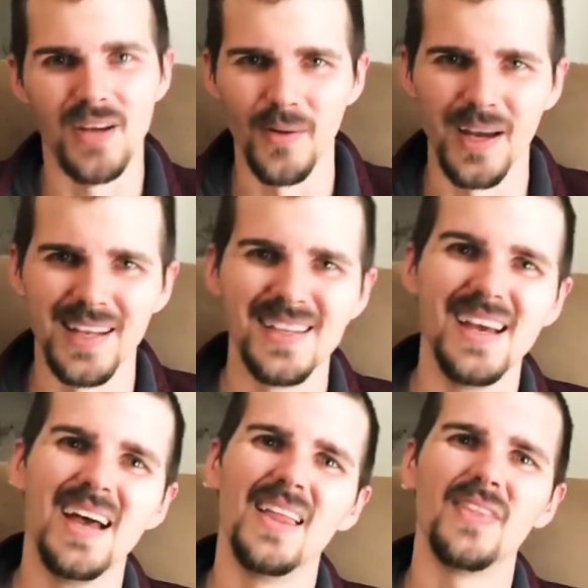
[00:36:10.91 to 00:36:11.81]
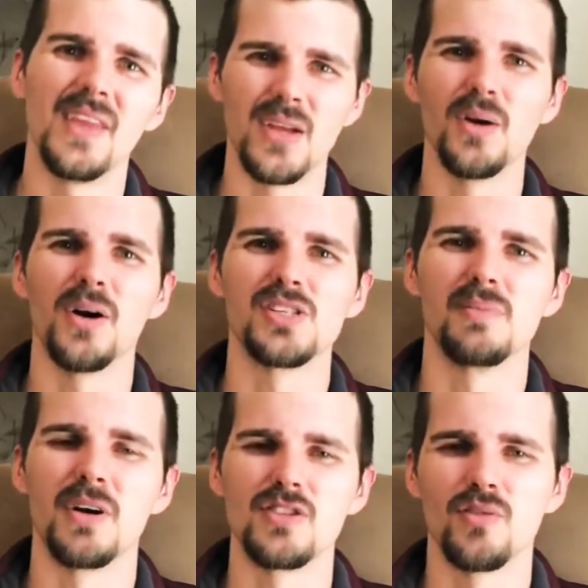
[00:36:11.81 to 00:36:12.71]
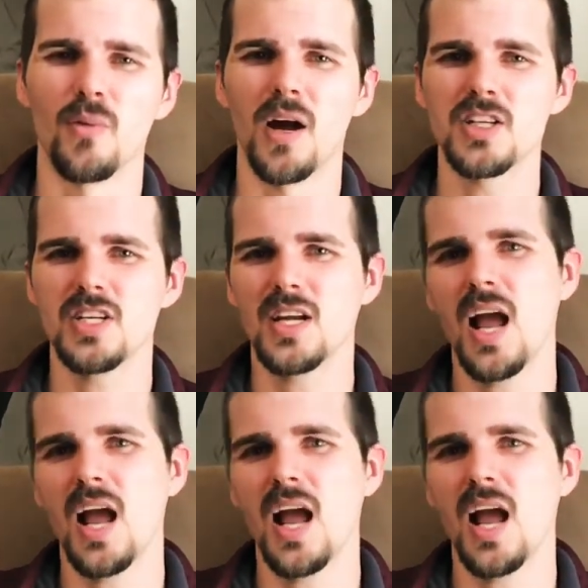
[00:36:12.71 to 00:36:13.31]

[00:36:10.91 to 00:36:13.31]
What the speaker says: And thank you all so much for watching.